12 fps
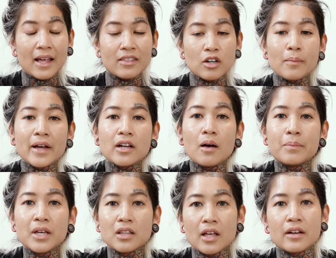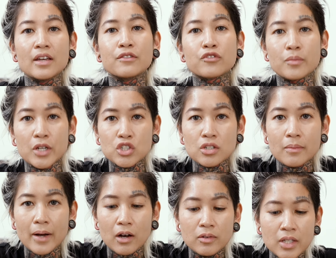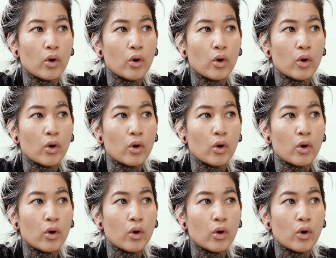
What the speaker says: there might not be a lot of information about.